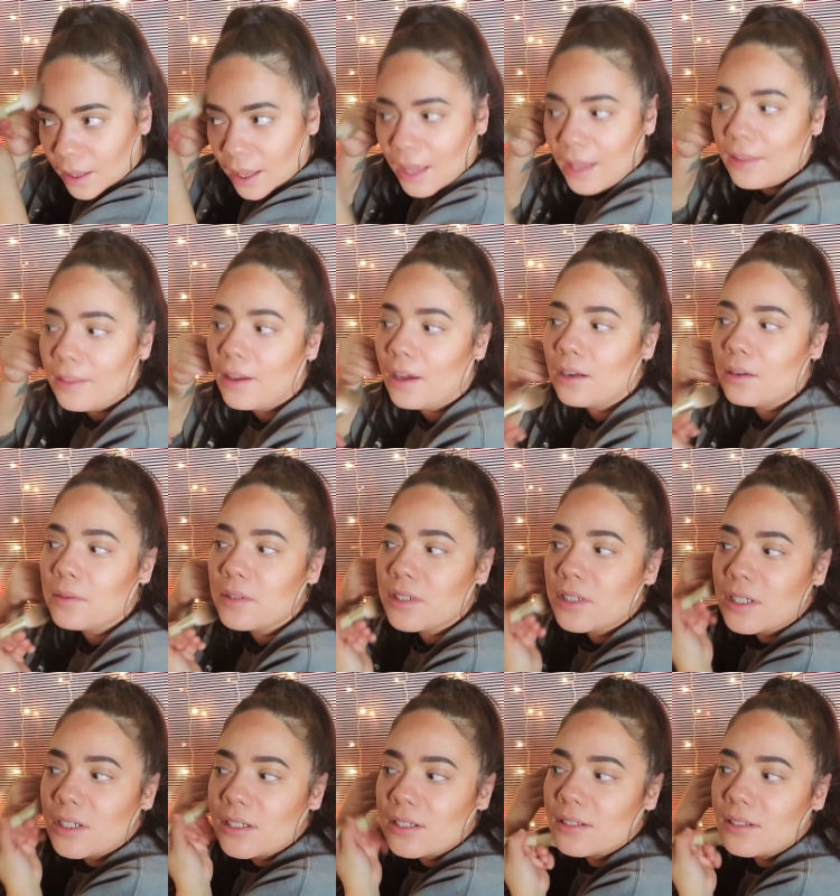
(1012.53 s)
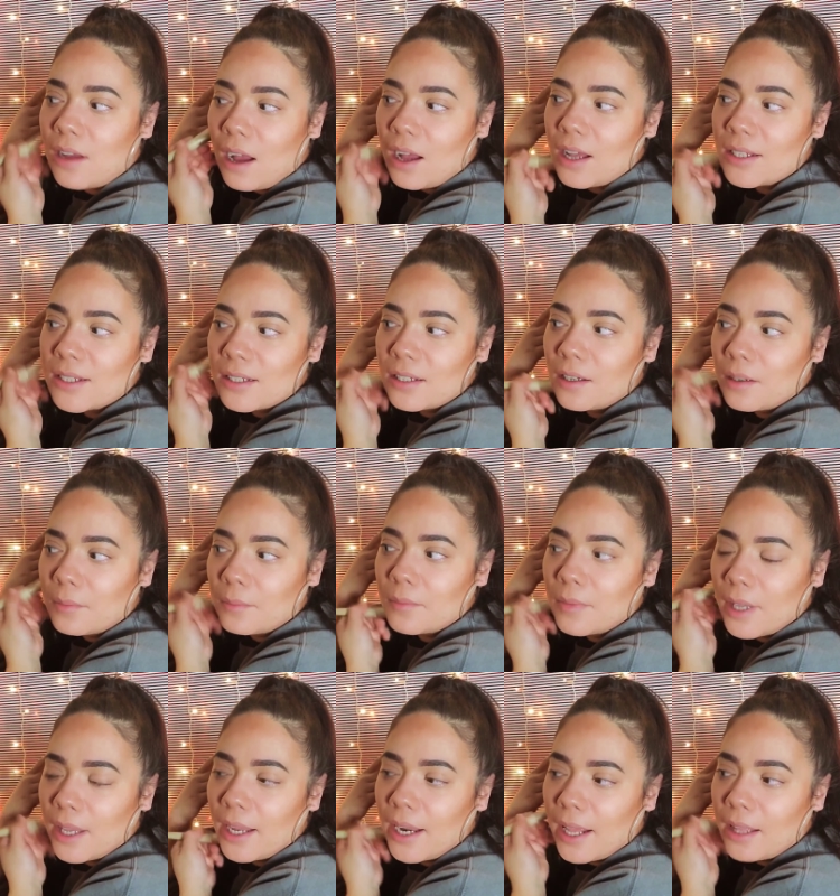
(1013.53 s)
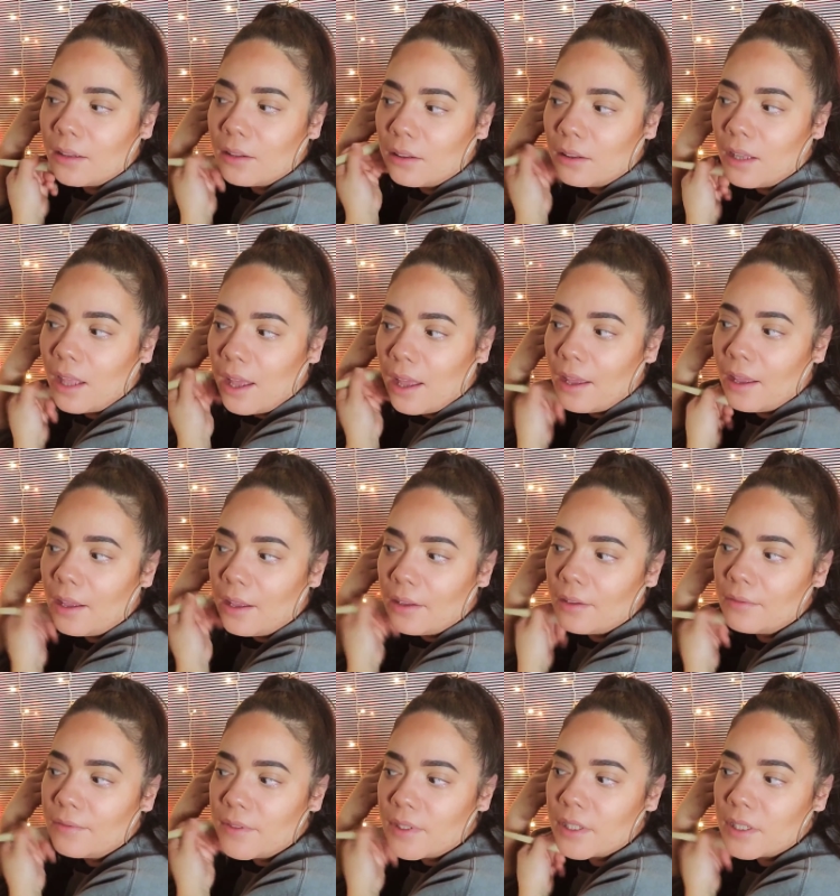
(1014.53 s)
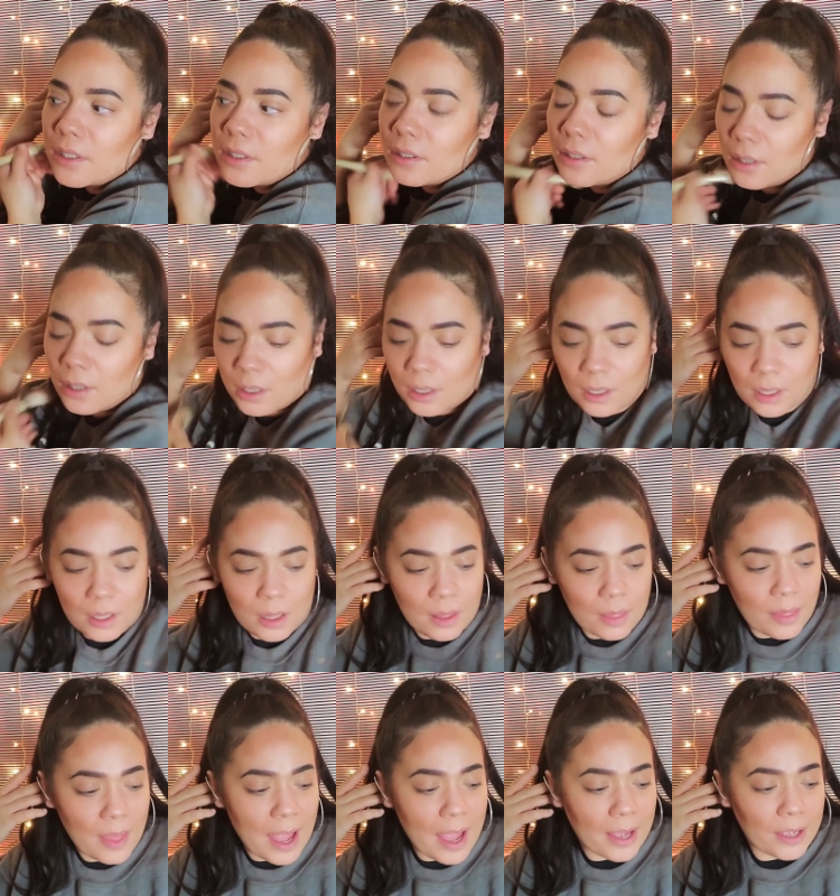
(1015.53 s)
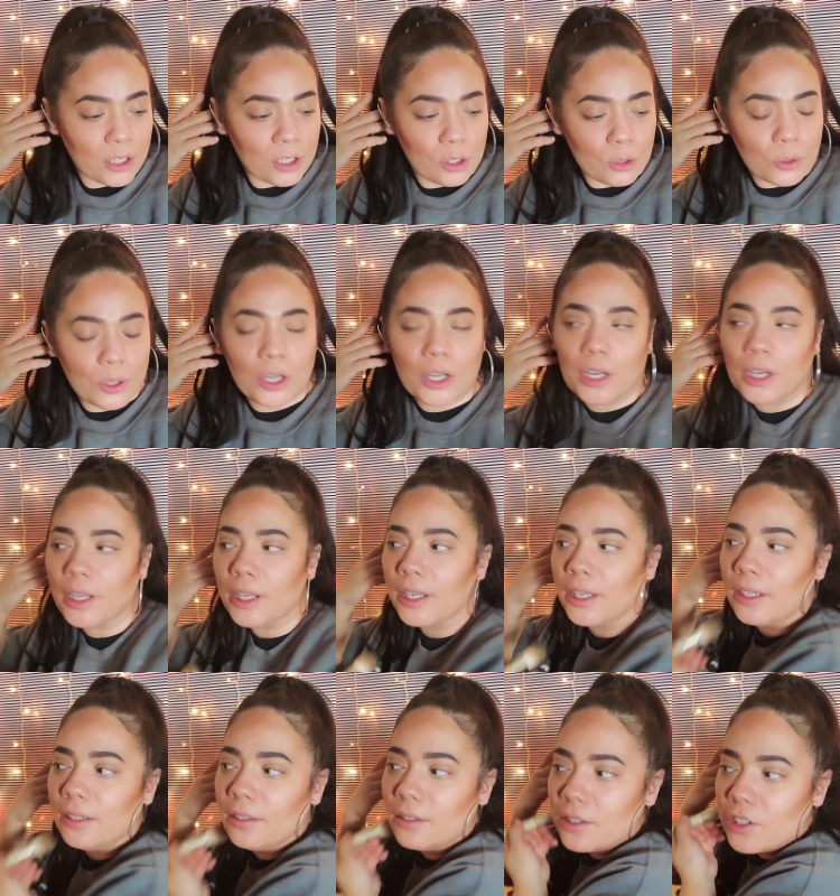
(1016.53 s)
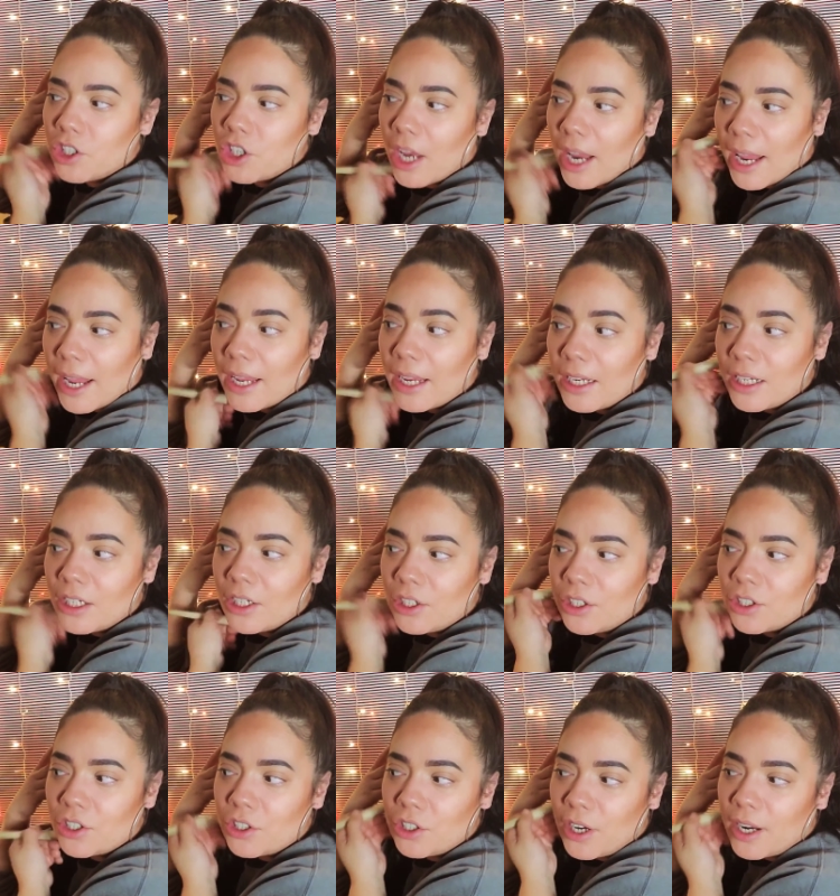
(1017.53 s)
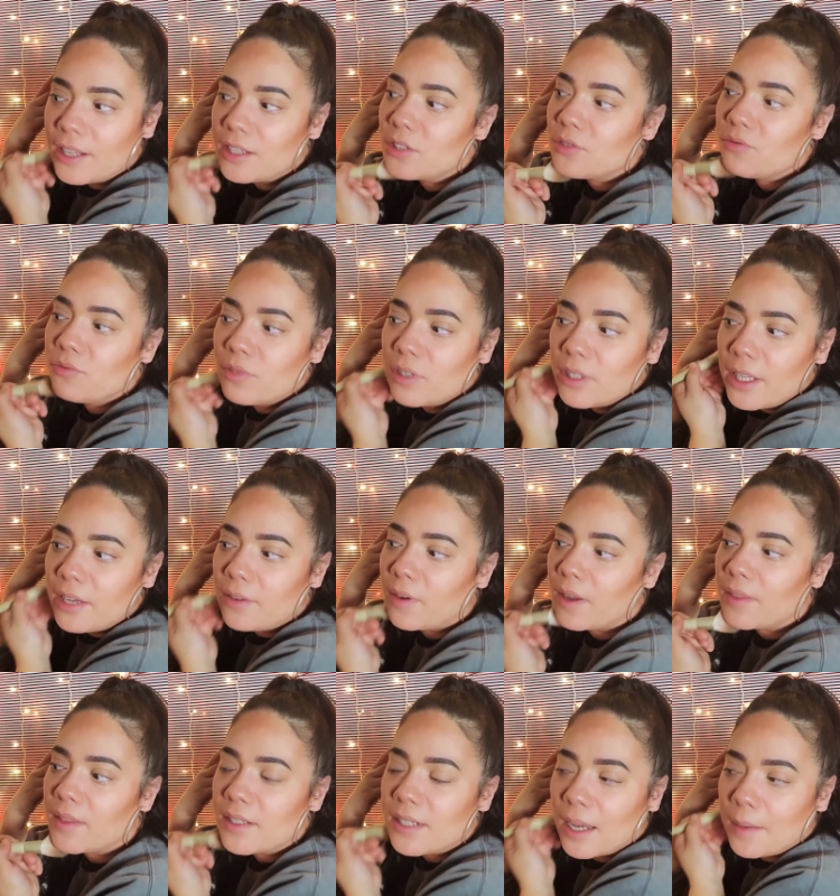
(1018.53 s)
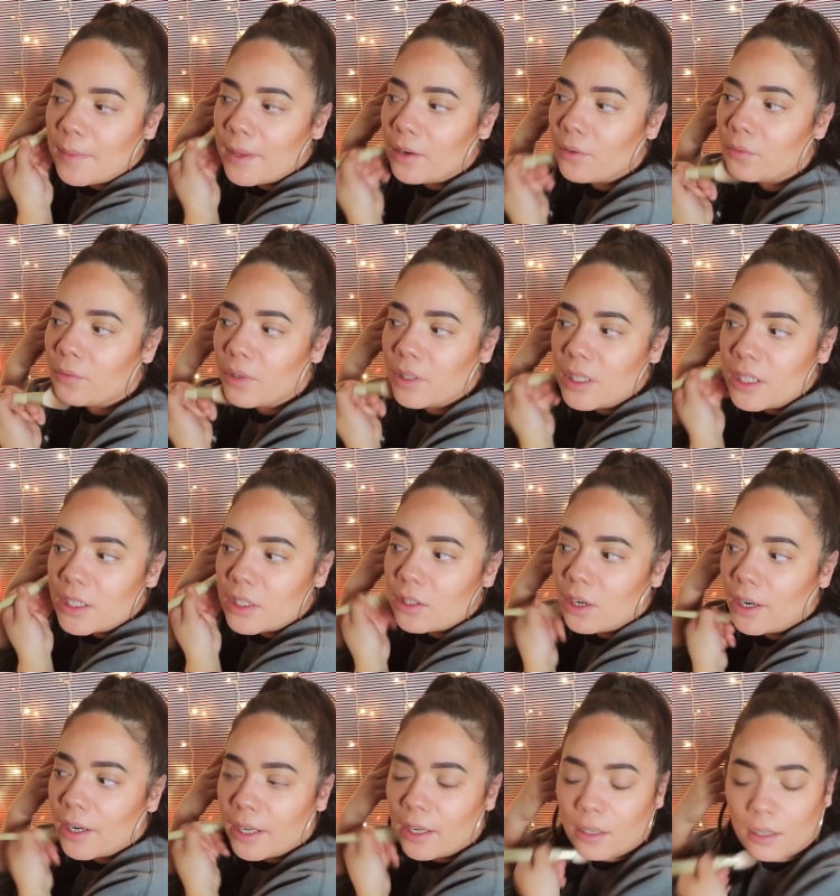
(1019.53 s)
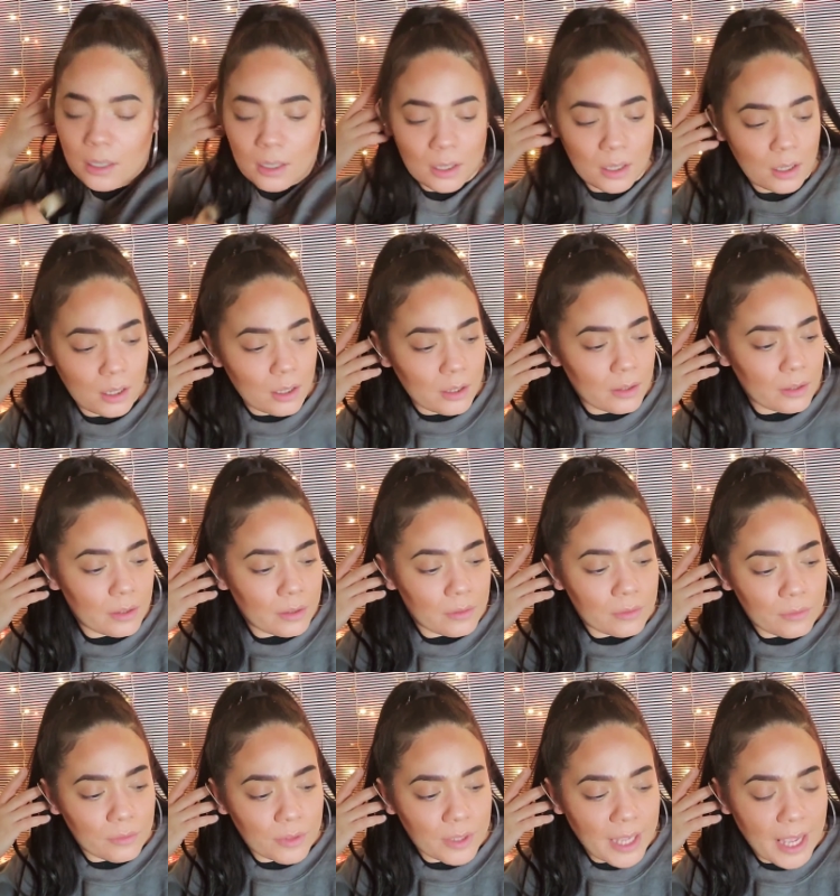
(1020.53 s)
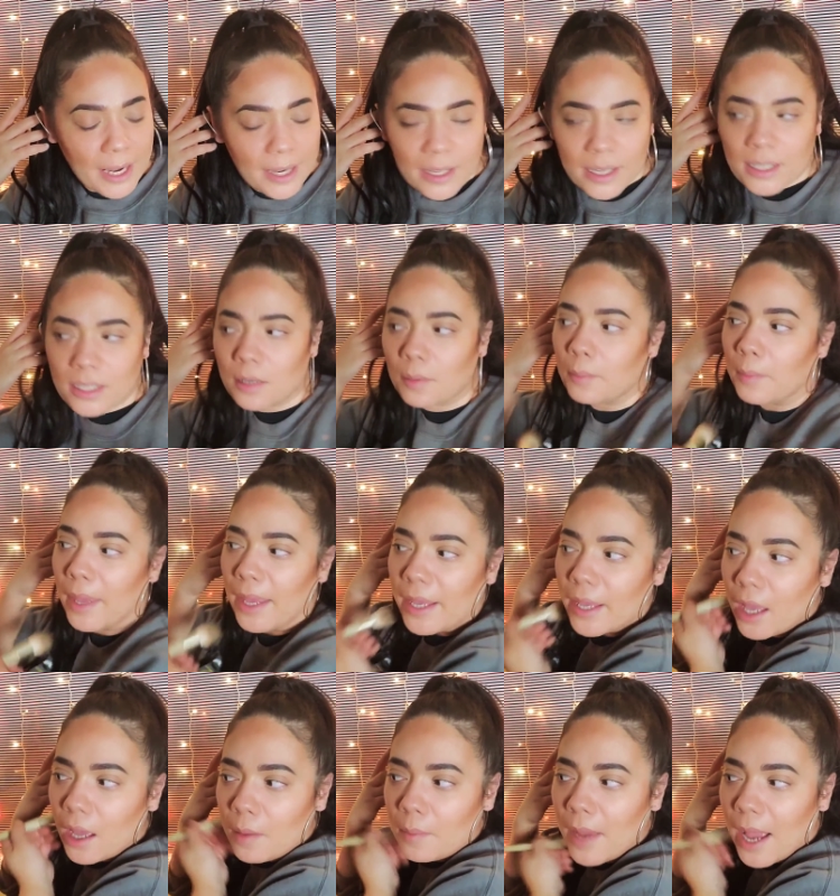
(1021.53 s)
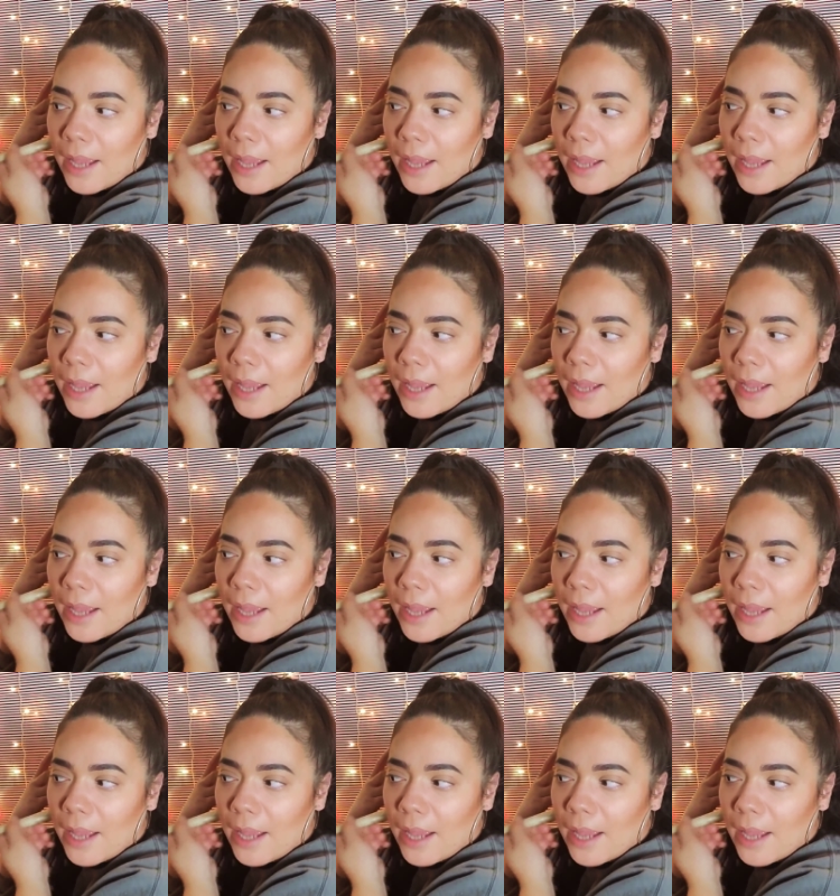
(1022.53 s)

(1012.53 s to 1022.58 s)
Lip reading: I thought it was just awesome, and I loved that you could change. It's really around the time that I really started getting into makeup.